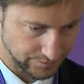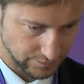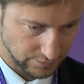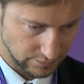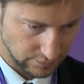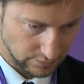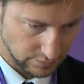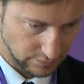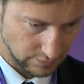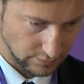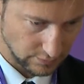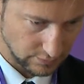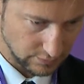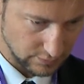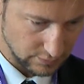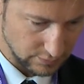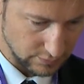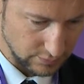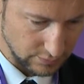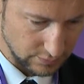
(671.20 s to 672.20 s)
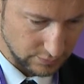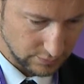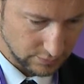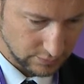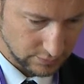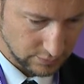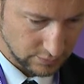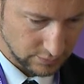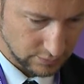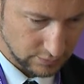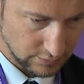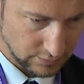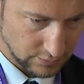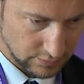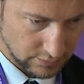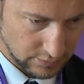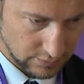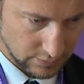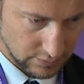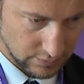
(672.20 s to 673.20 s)

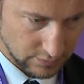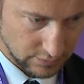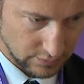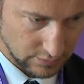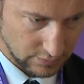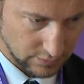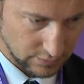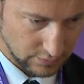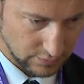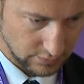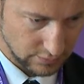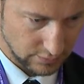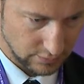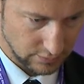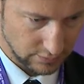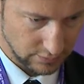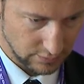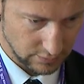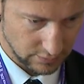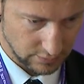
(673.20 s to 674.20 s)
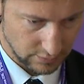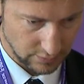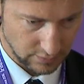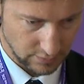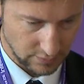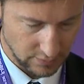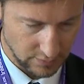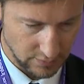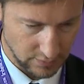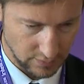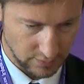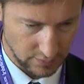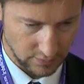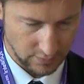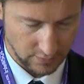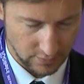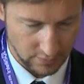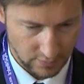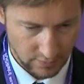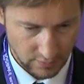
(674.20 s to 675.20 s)

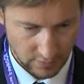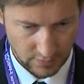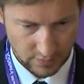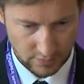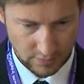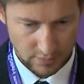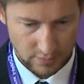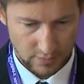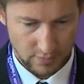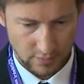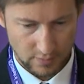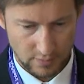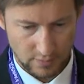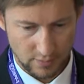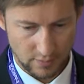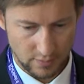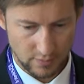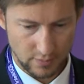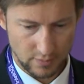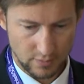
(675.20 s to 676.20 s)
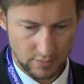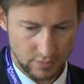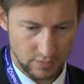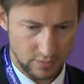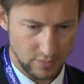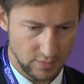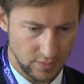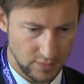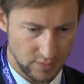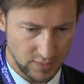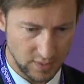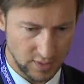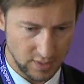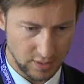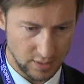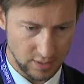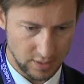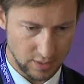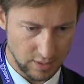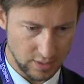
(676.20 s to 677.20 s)
[no speech]